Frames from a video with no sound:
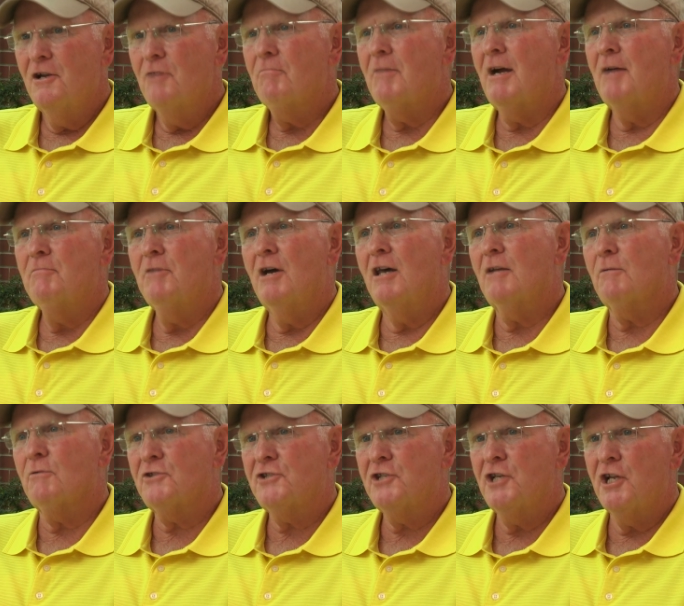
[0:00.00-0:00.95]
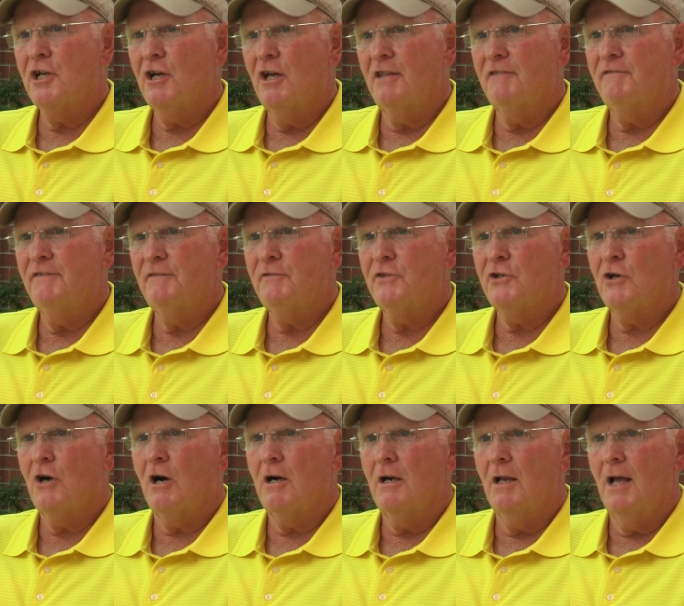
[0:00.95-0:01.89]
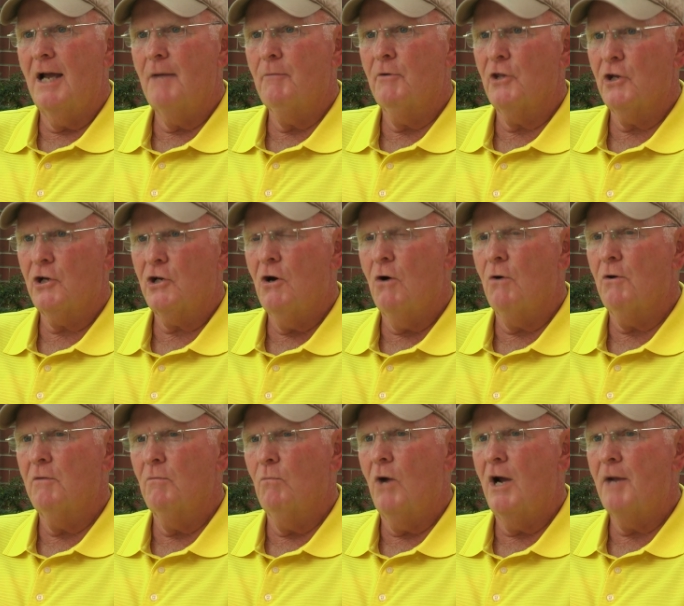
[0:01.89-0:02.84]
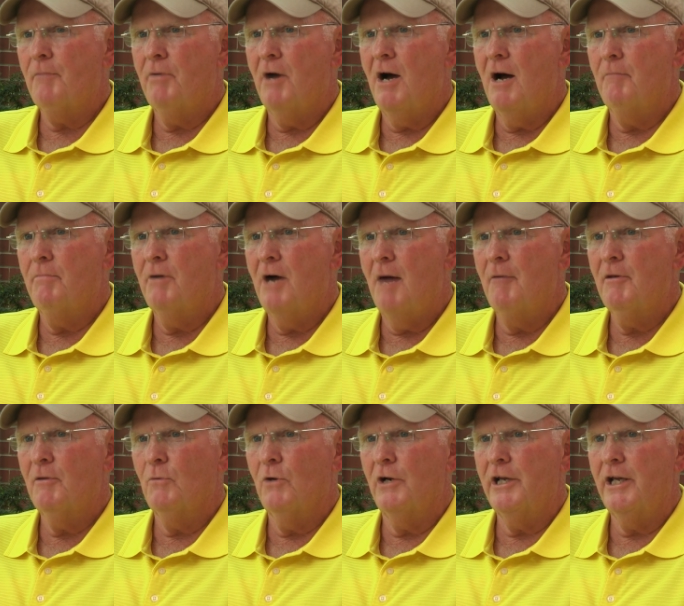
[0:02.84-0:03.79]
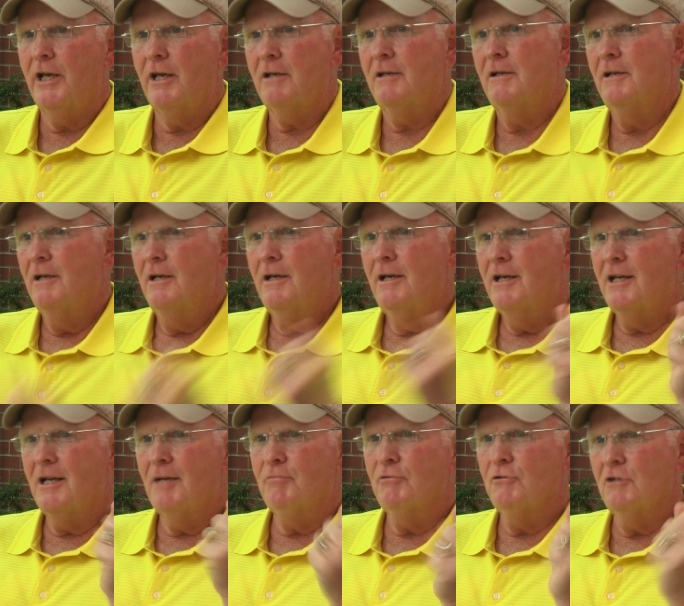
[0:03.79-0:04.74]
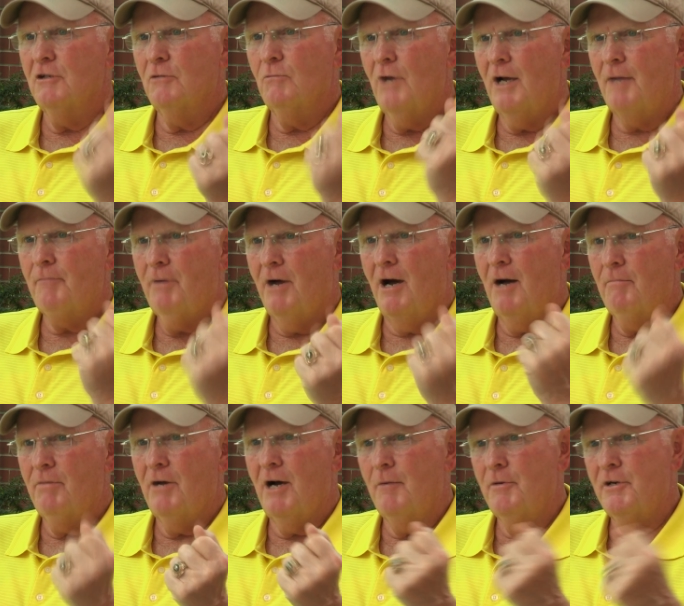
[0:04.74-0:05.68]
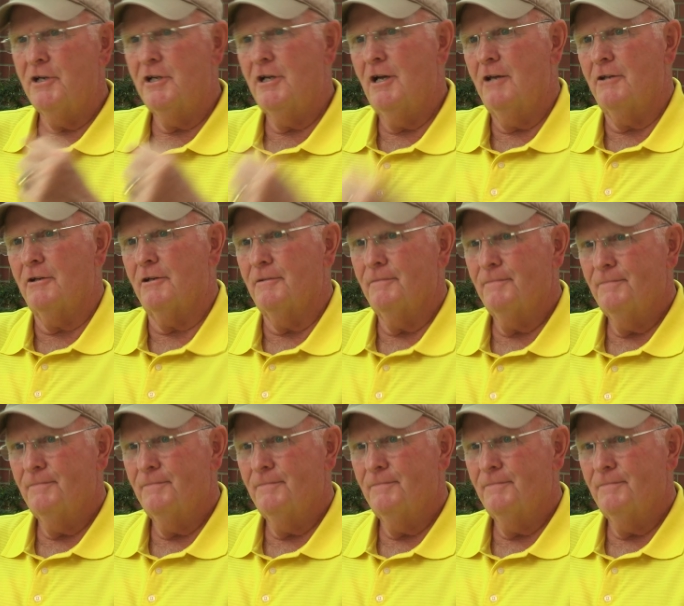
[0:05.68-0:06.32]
My mother was sitting on the 50 yard line with a gold and white pom pom in one hand and a blue and white pom pom in the other.